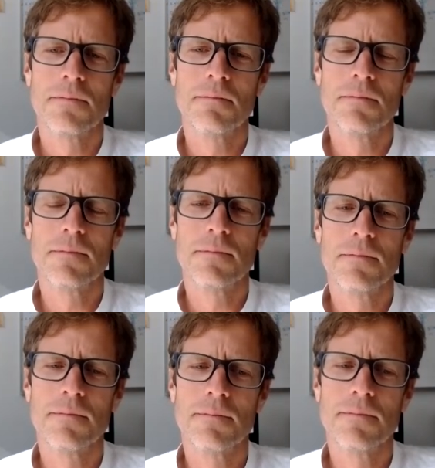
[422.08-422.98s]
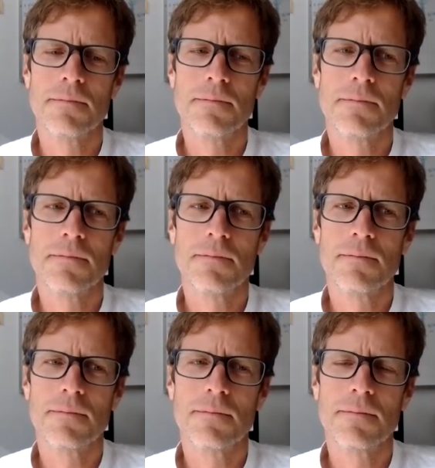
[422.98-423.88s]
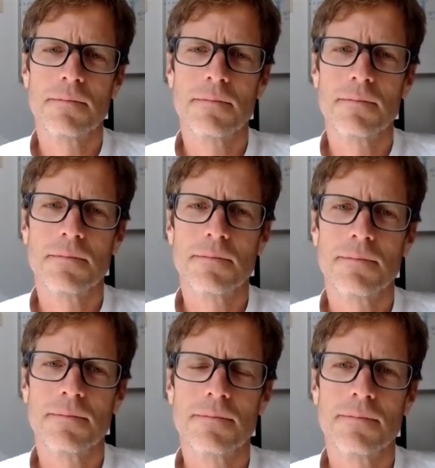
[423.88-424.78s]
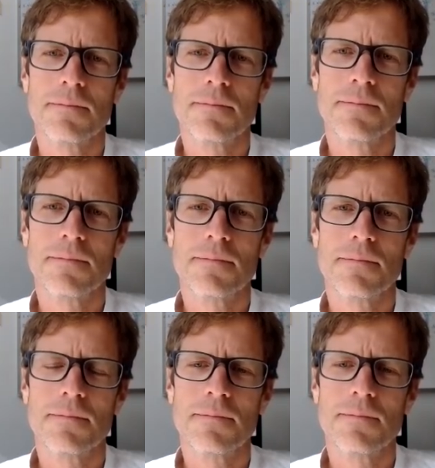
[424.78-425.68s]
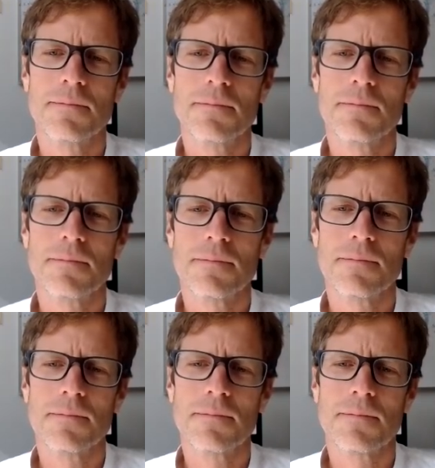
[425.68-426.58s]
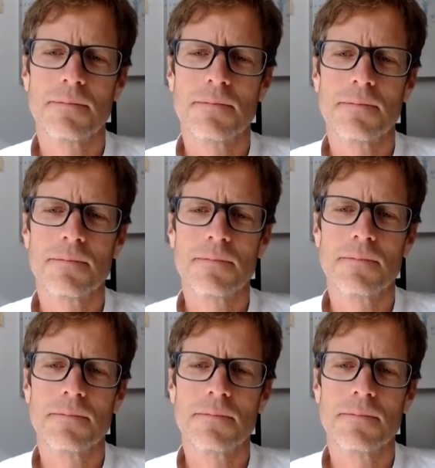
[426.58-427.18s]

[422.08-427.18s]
(not speaking)